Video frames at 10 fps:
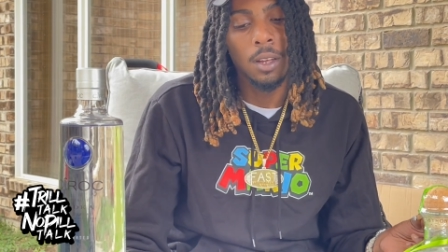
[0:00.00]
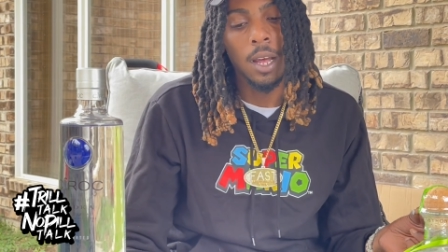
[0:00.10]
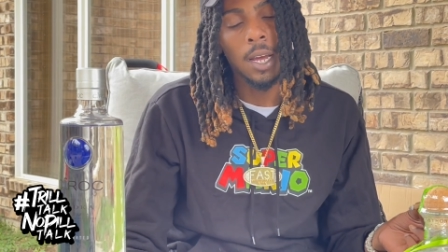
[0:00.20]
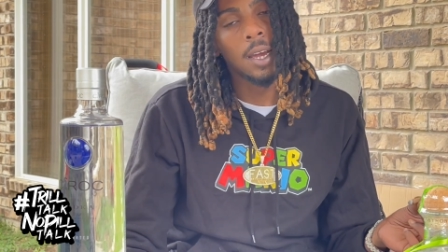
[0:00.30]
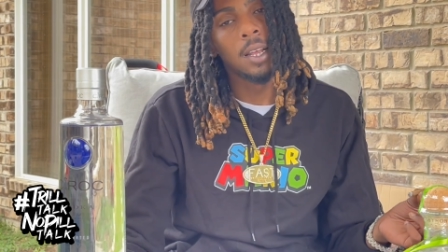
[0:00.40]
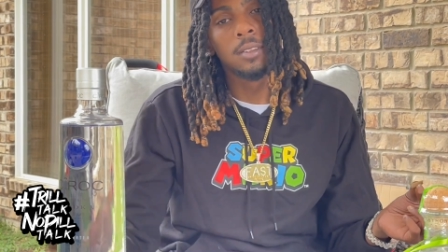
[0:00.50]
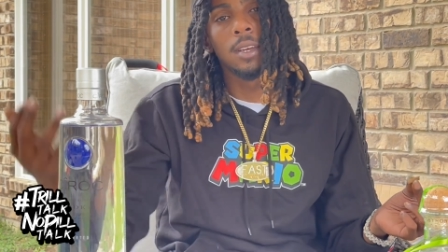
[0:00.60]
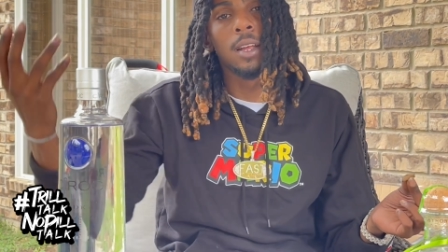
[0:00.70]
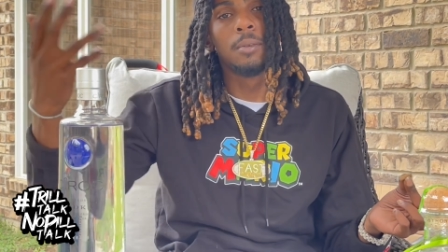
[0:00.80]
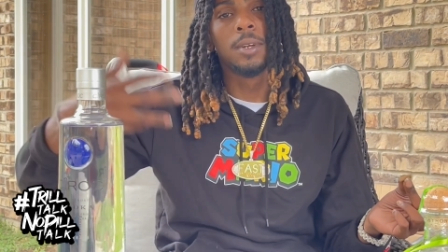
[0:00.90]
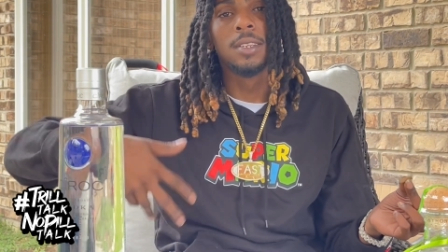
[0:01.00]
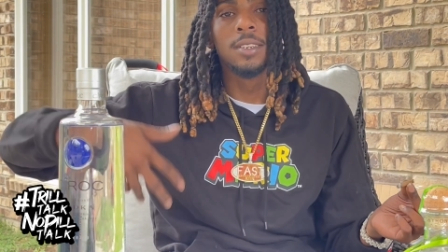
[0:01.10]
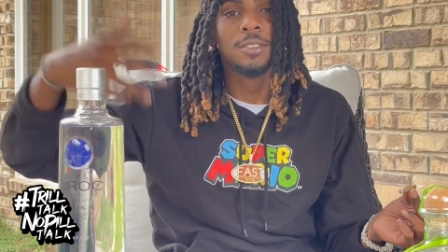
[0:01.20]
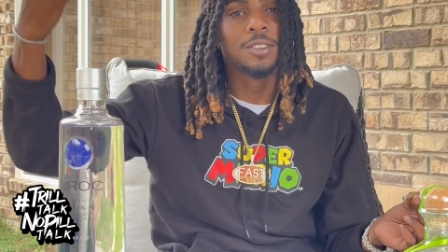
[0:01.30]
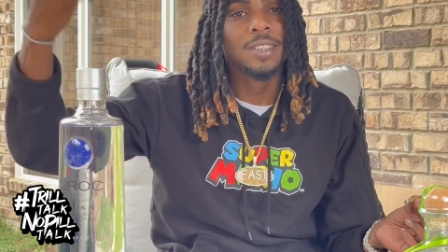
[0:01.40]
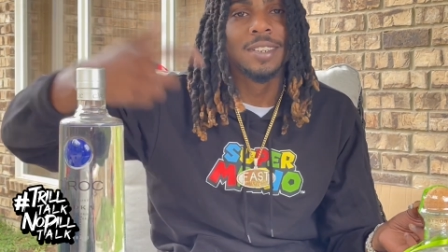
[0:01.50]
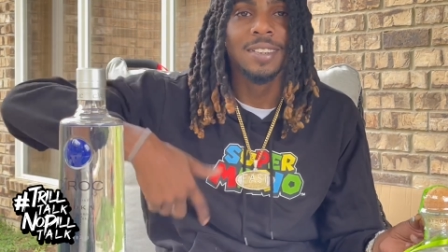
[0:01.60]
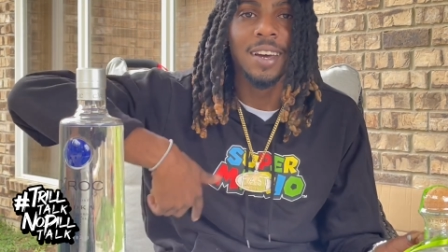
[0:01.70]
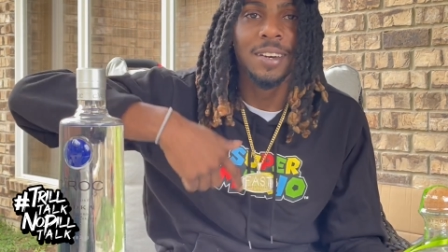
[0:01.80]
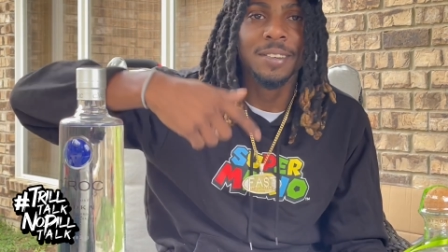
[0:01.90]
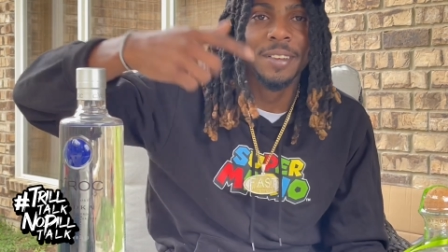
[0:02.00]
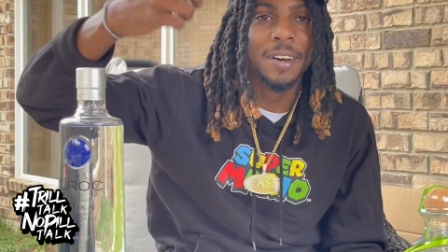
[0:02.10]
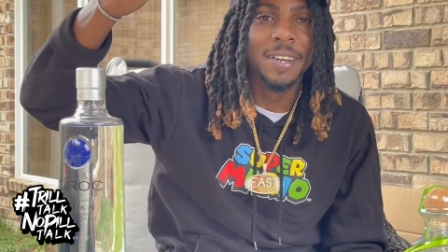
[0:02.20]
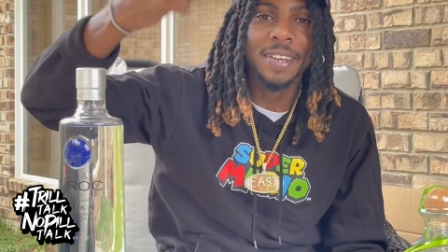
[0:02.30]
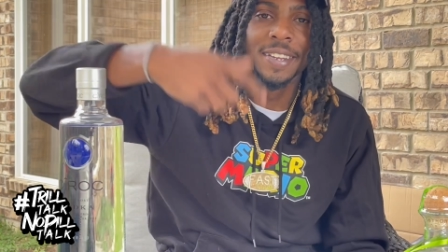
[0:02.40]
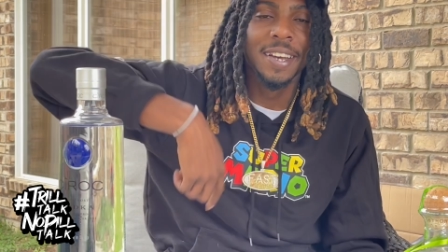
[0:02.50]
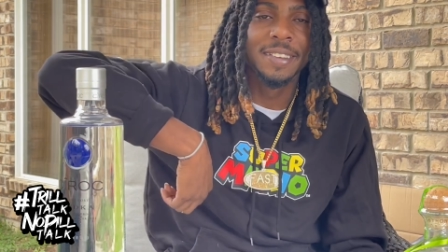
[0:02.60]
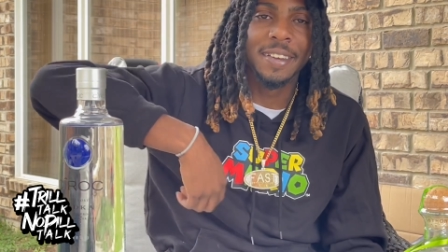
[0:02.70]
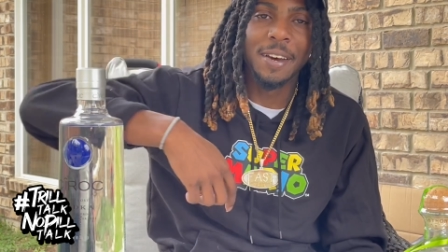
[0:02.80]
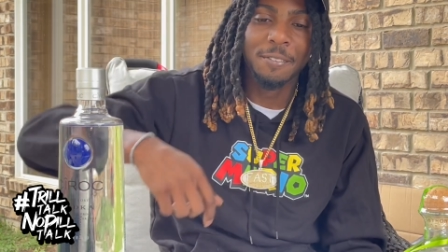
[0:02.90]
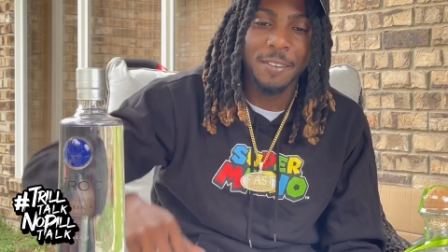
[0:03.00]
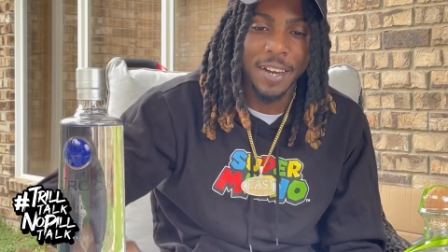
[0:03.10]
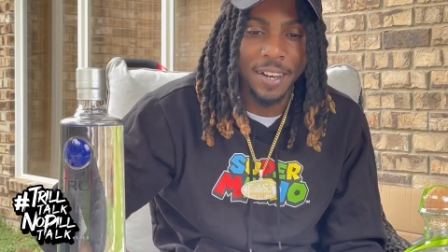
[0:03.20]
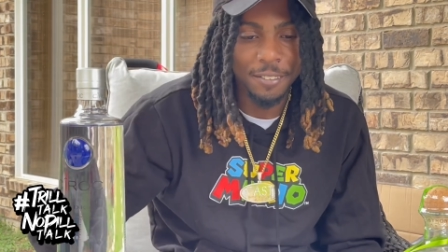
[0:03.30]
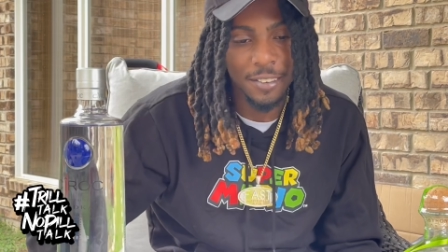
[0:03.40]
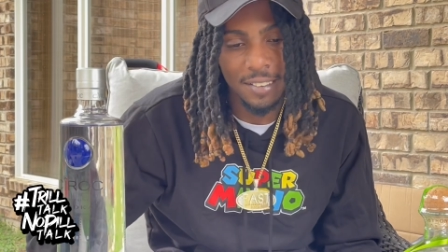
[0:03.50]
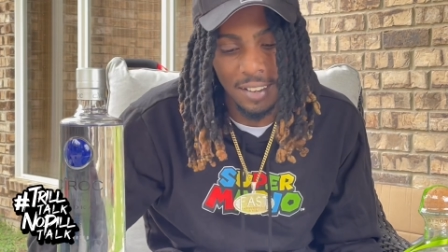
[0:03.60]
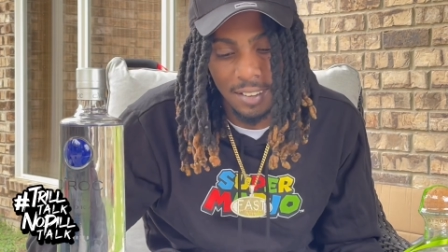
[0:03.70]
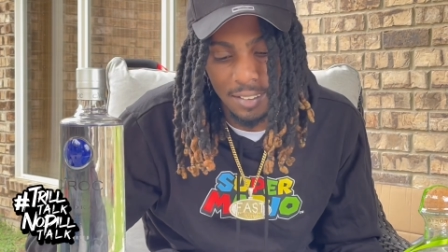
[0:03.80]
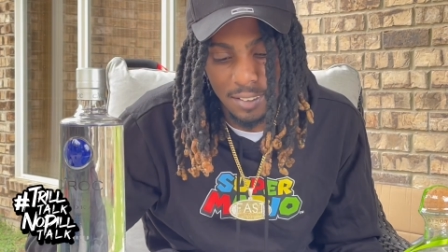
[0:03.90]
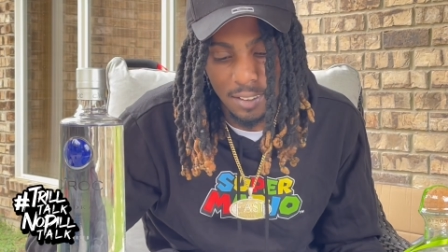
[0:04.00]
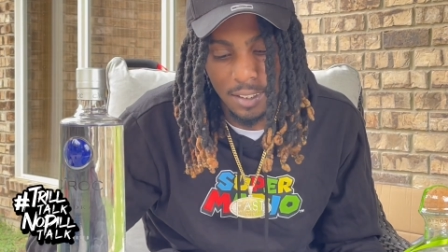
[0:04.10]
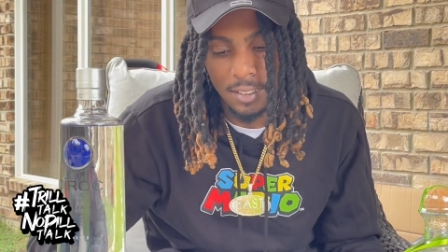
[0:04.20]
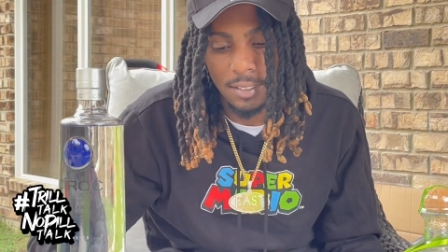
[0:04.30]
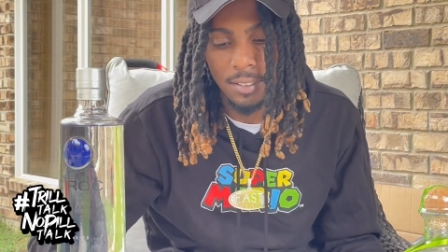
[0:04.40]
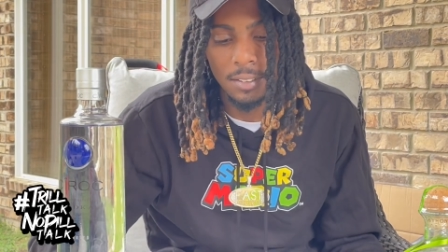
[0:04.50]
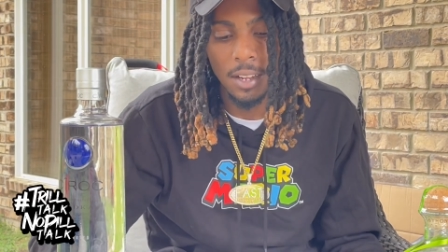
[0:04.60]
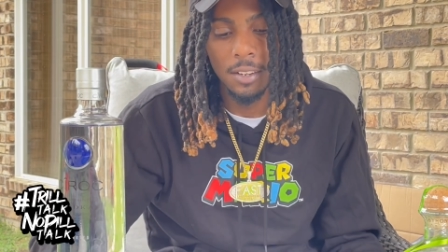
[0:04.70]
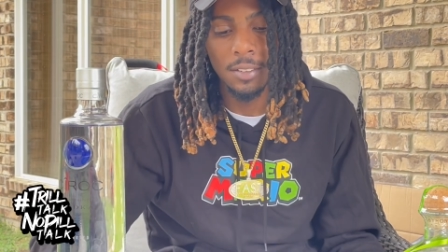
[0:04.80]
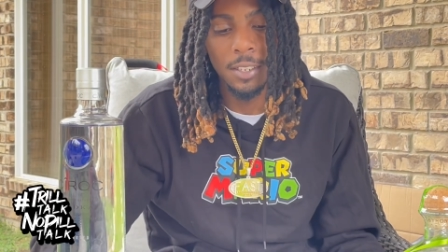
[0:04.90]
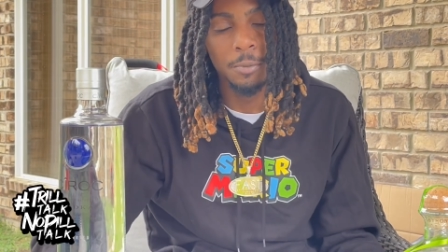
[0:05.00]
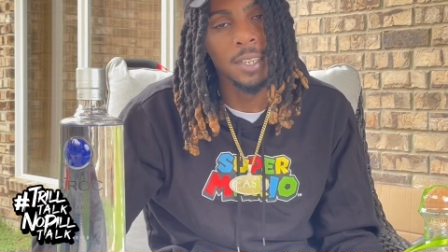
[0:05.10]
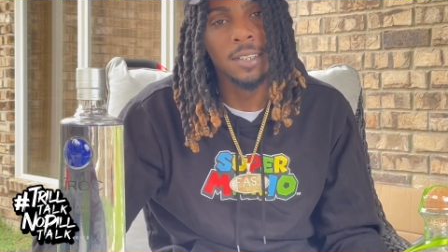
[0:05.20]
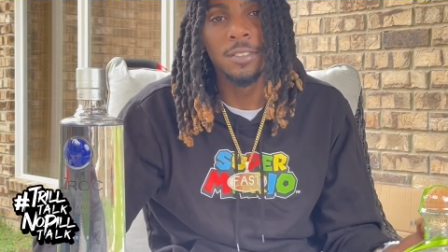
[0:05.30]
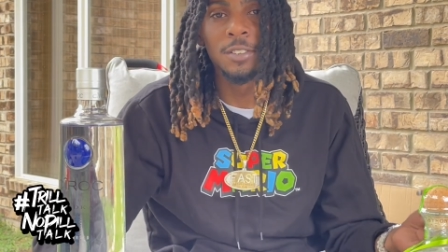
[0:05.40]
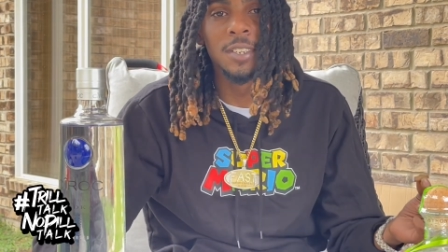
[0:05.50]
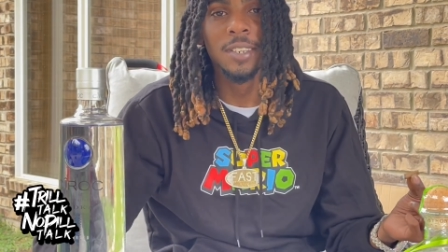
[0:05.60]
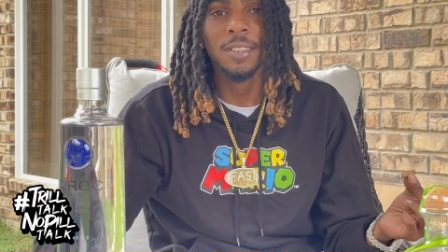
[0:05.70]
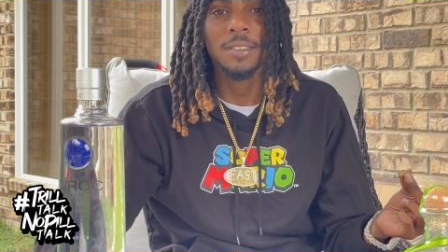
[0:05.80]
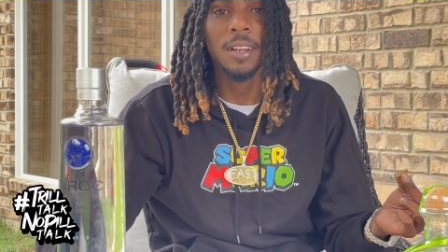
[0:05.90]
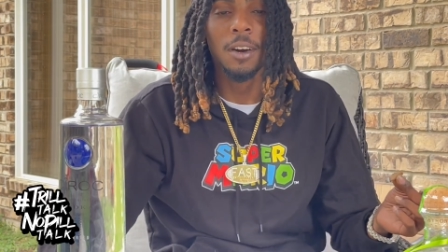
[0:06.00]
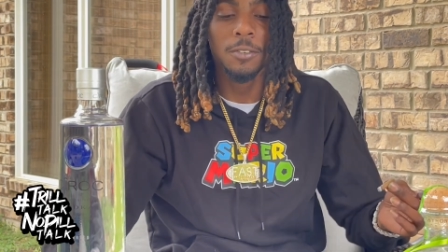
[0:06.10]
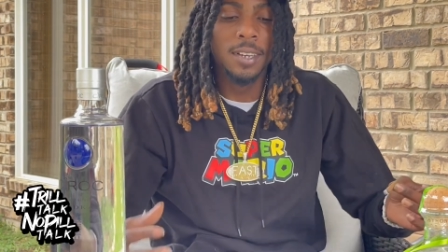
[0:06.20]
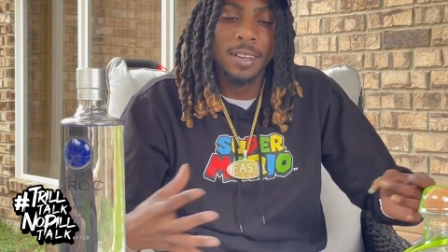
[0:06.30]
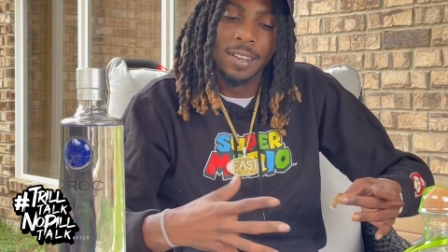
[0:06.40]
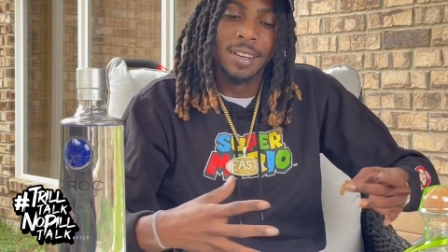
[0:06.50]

I gotta shout out my nigga Trill Talk, you know he in that top mm-hmm. five for so, mm-hmm. cause you know shit, me and Trill, you know we.